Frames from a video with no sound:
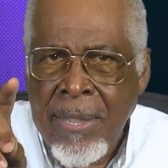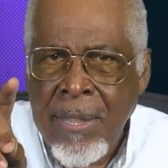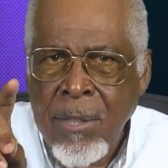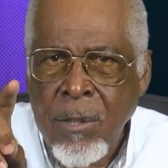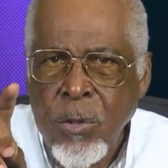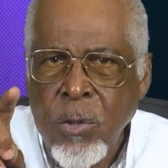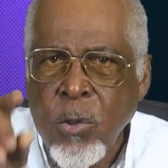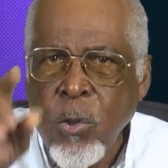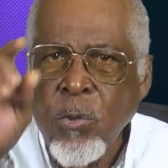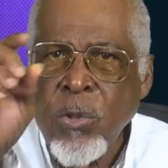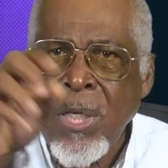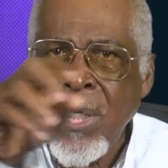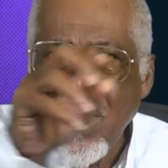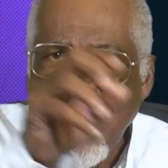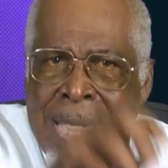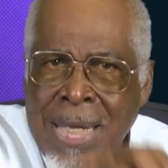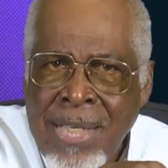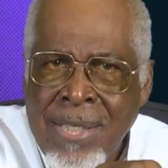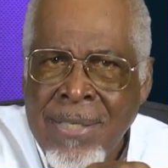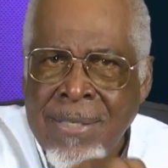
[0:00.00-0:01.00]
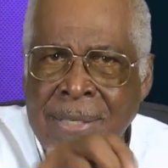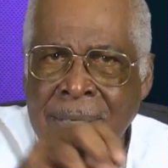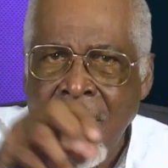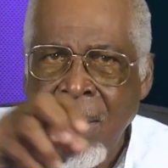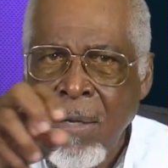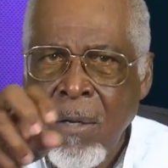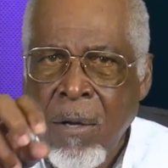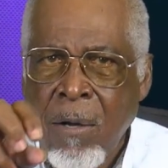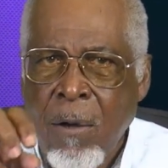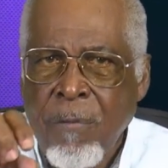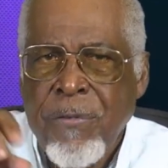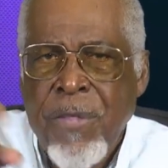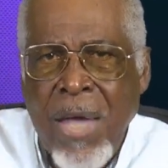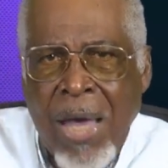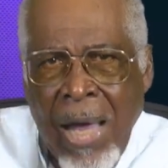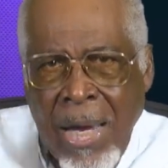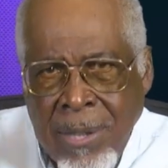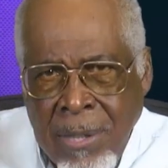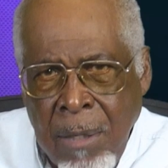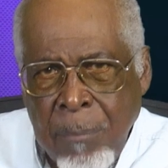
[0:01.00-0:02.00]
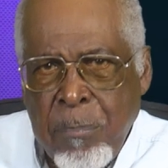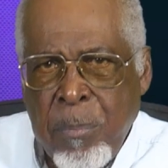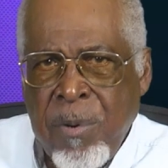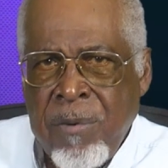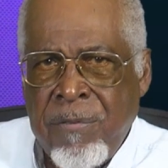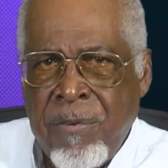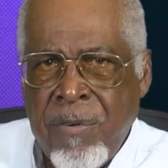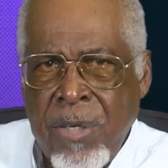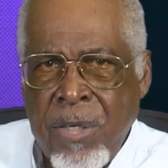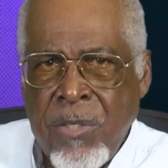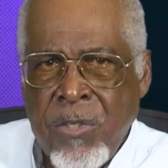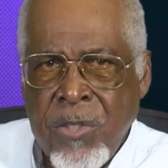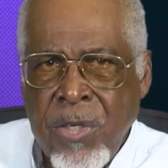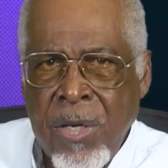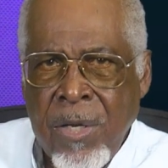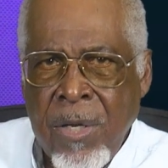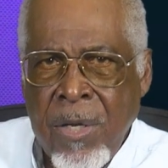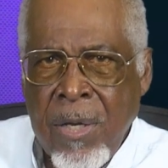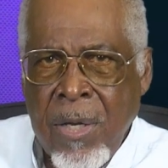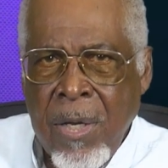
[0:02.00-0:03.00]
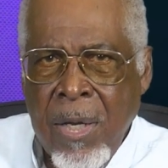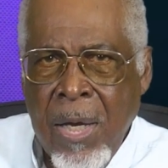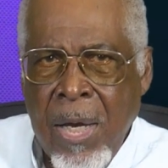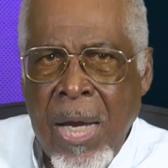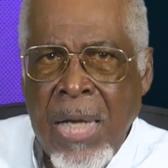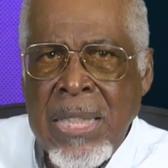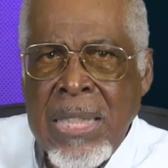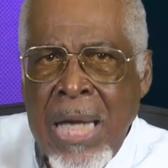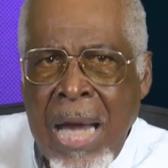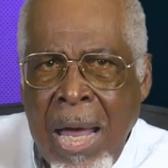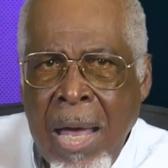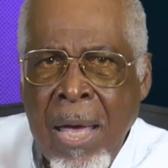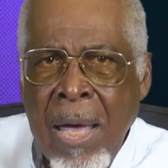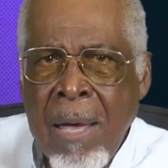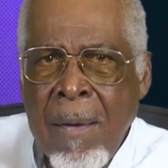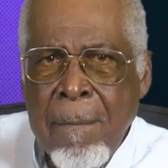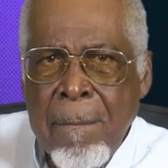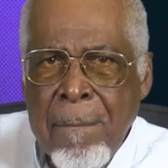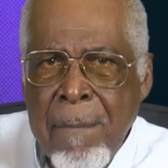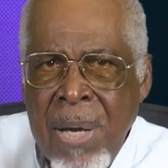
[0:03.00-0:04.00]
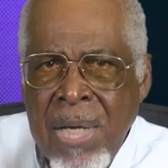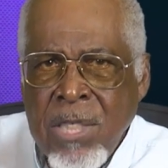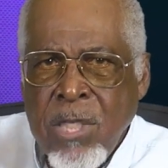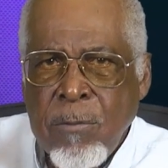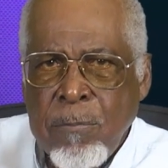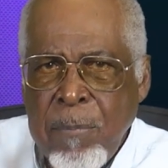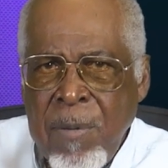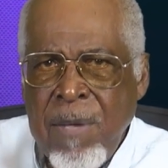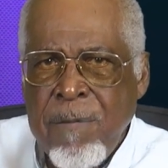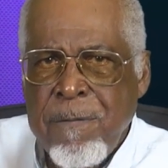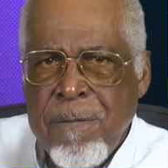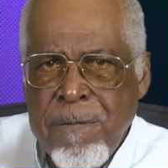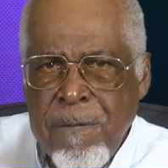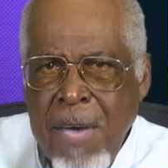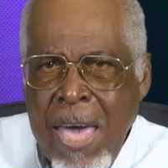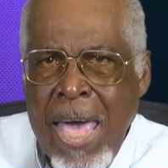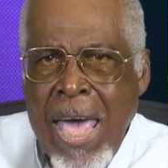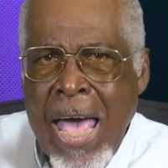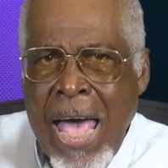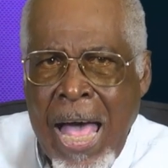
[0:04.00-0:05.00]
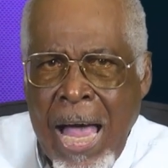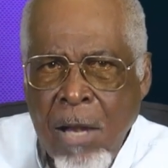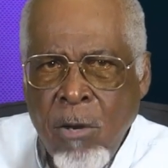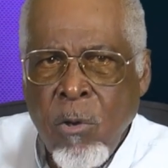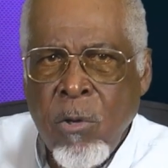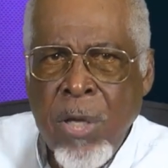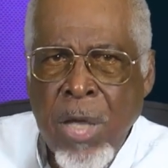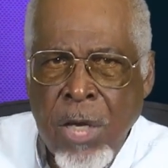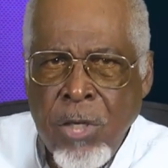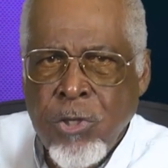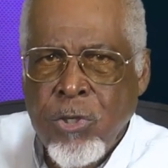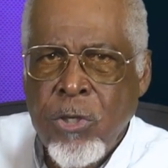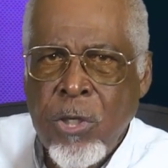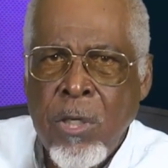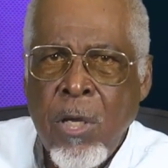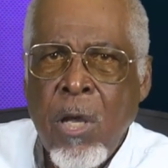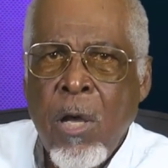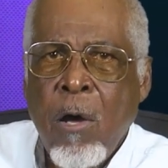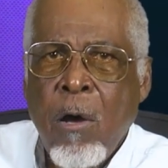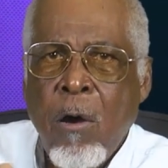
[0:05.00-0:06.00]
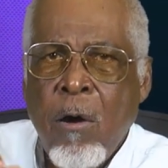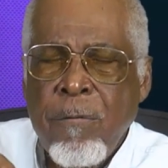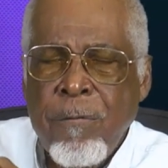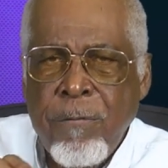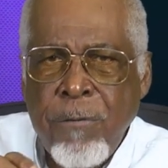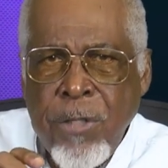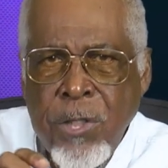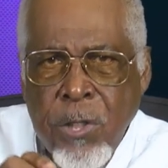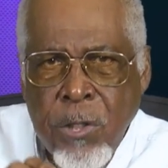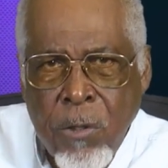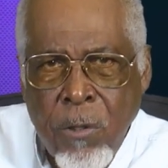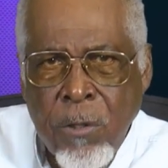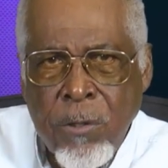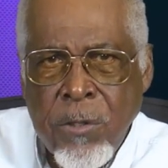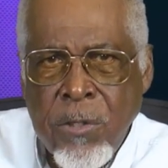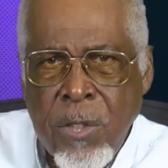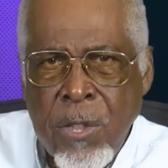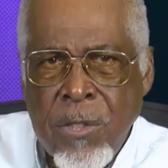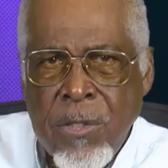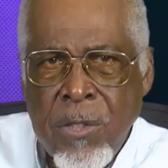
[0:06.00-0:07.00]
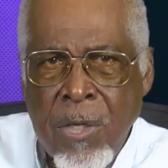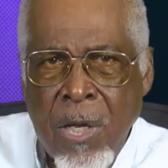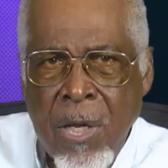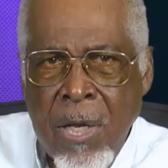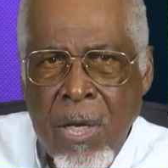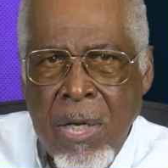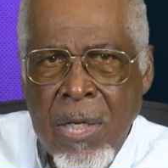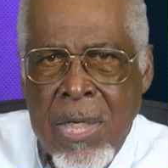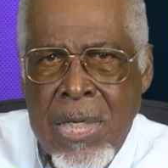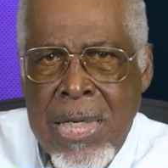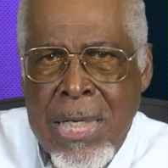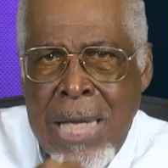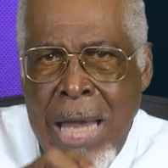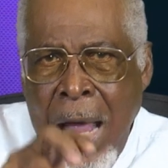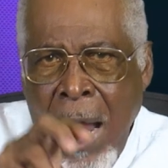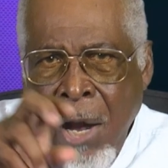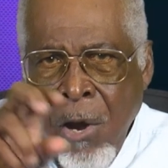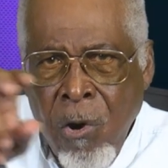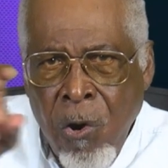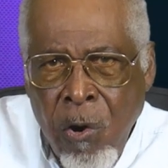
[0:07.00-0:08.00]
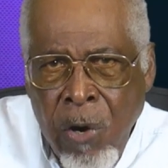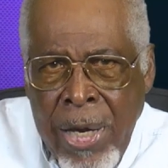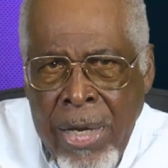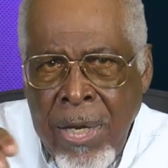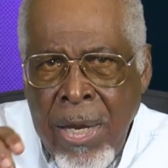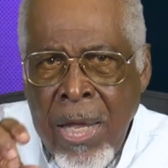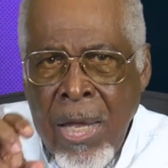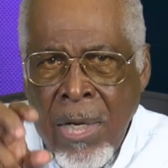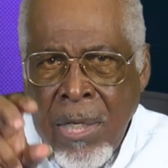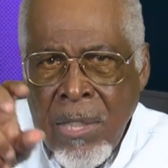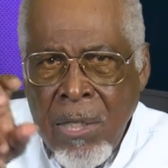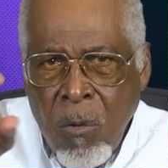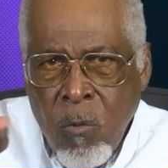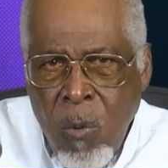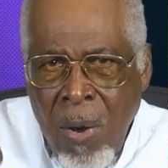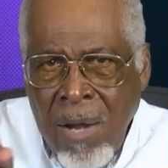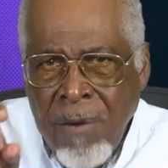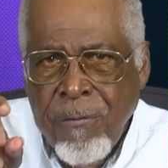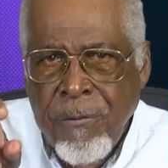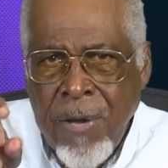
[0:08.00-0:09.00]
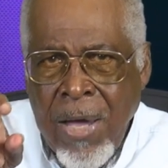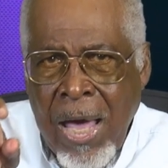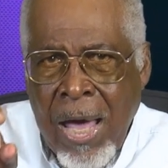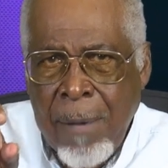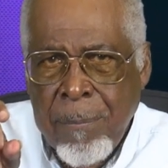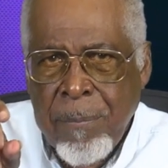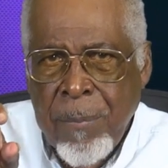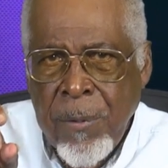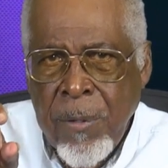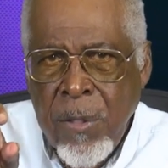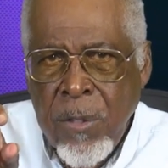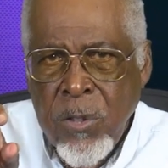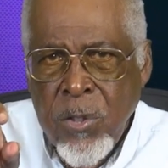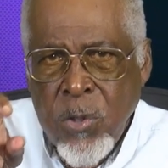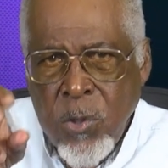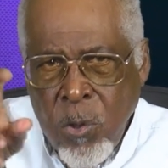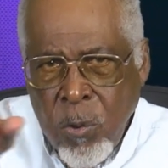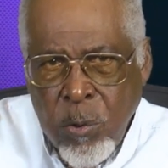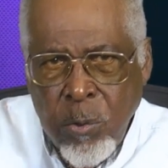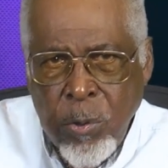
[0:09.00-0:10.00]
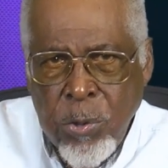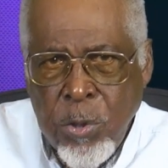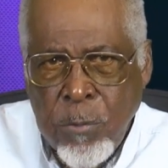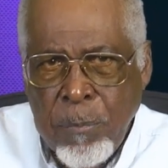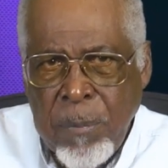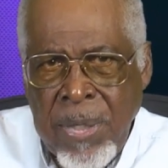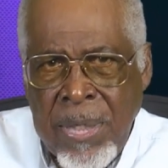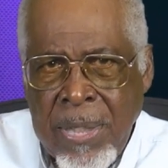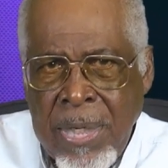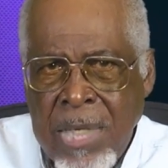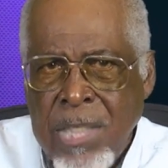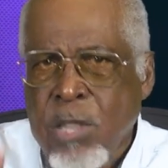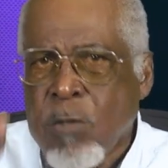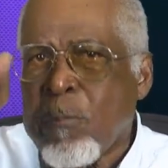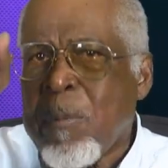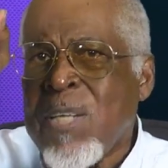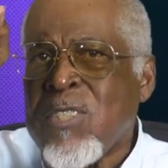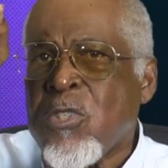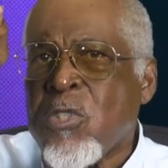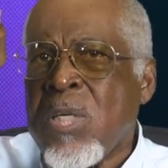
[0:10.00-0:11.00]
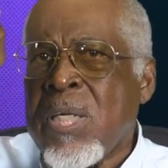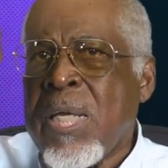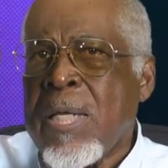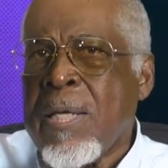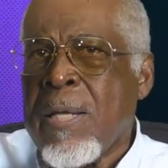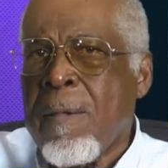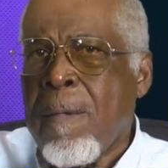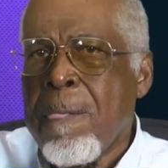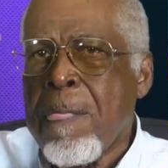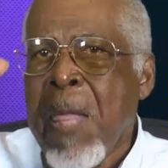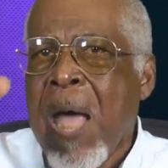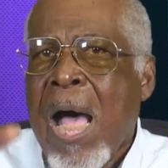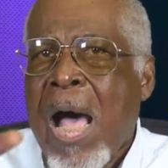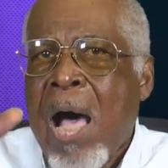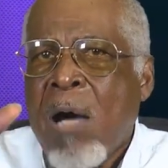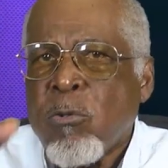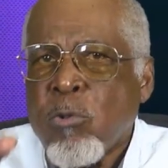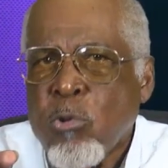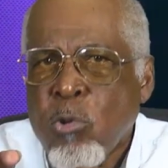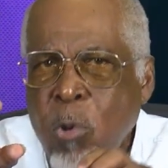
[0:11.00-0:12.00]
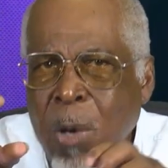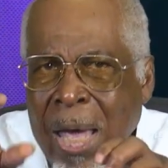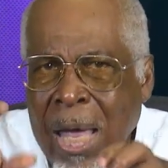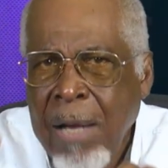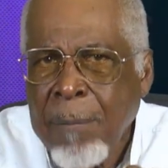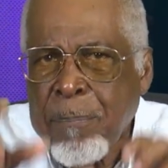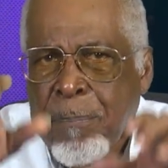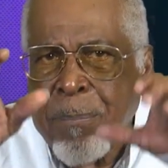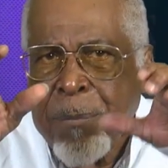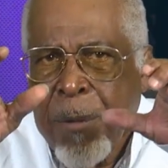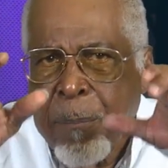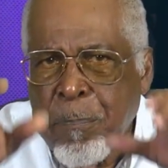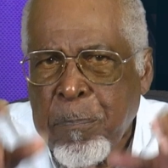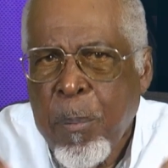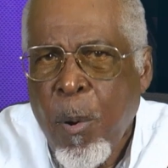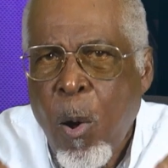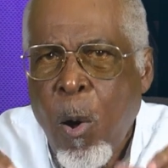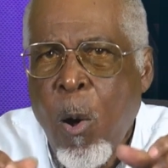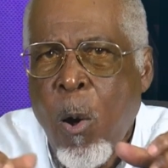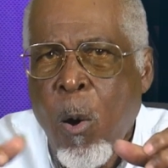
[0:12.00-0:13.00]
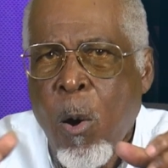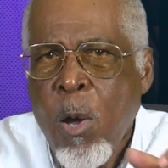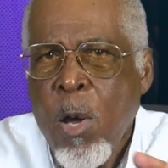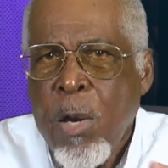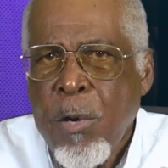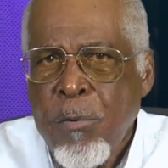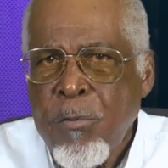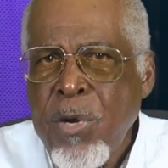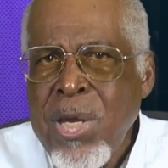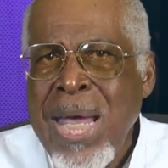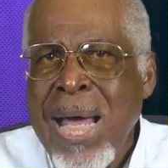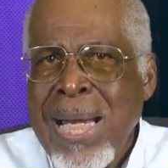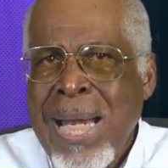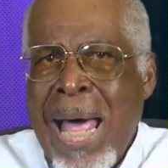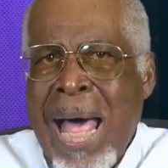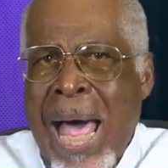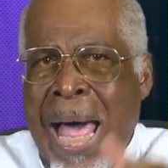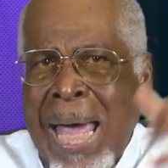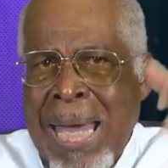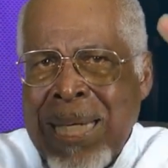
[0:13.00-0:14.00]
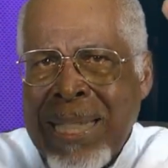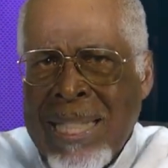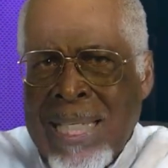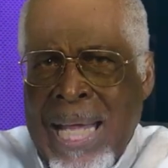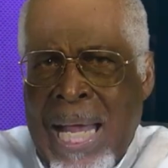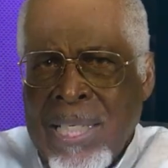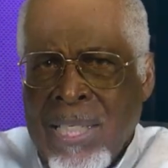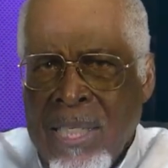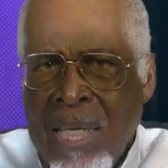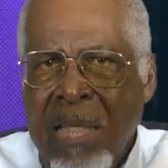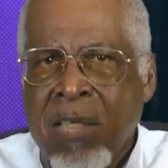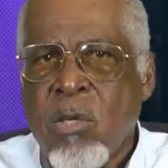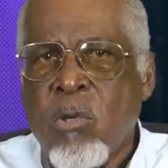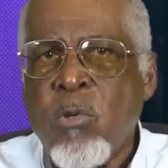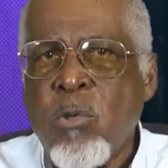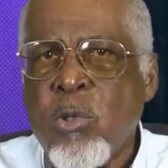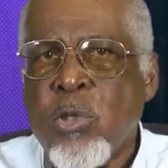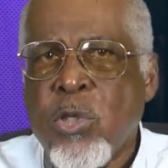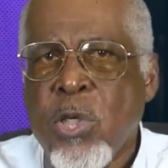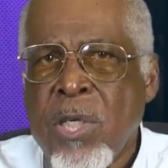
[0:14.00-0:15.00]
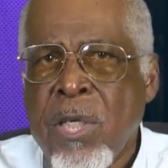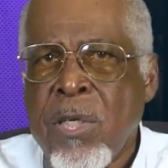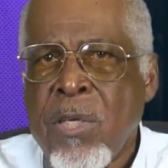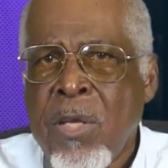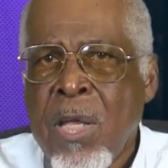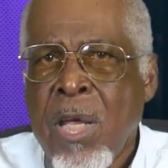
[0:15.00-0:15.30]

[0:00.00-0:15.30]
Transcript: to the needs of the underprivileged, and there must be fair allocation of resources, narrowing the wealth gap, so to speak, especially how to help the poor realize that St. Lucian